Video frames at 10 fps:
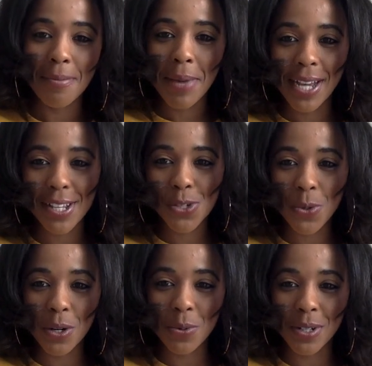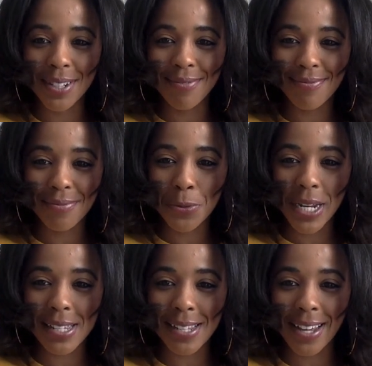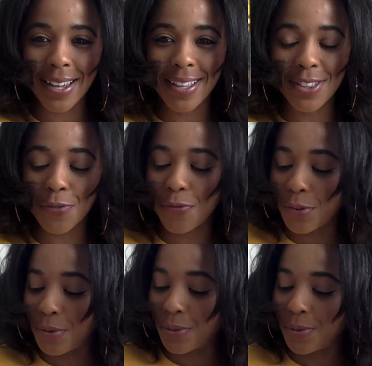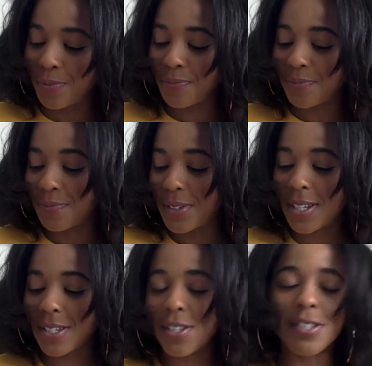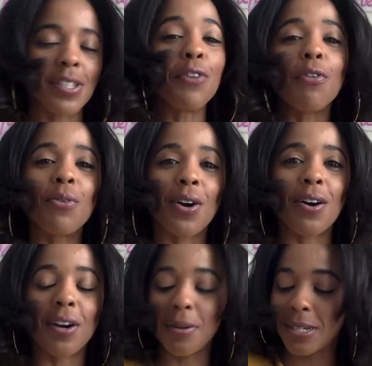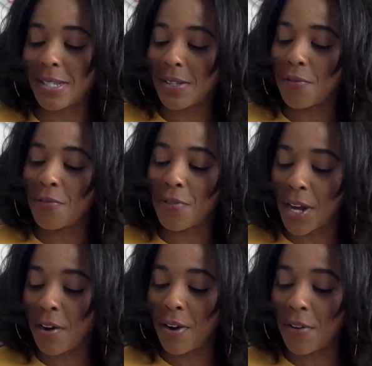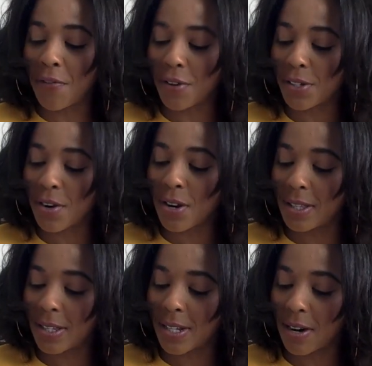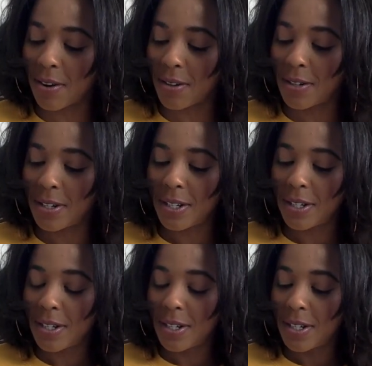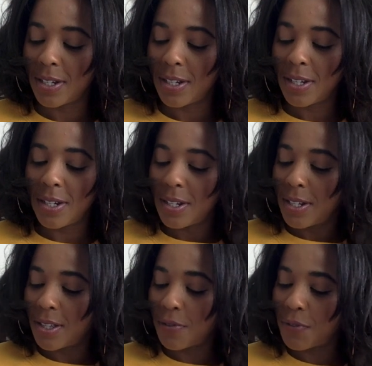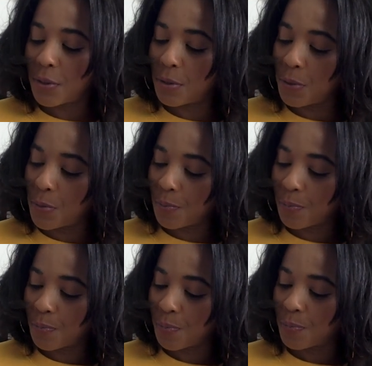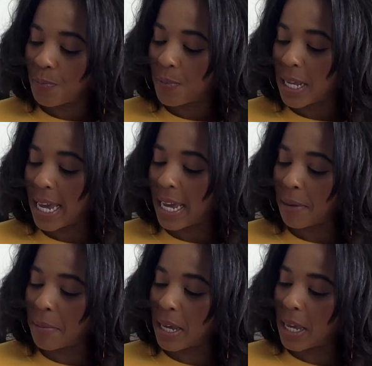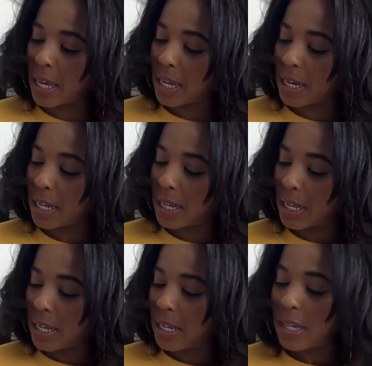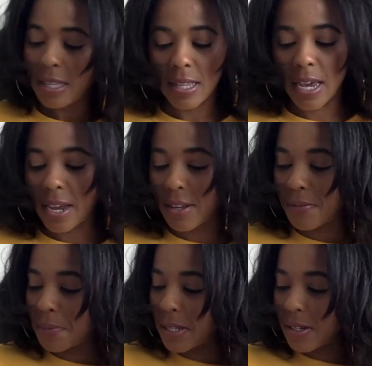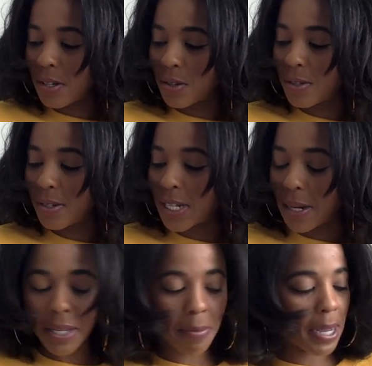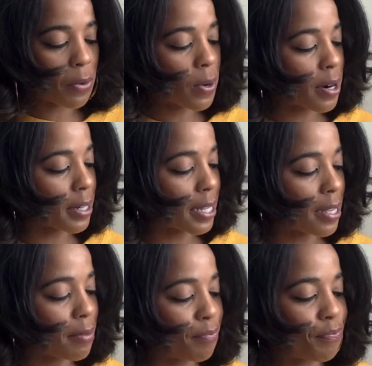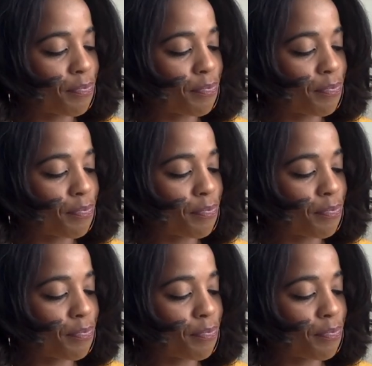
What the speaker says: Back at square one, what I said, the Fool. It's the zero card because it's the very first card in the Tarot. The Fool, the Hanged Man, Eight of Pentacles. Time to get back to work. Yep.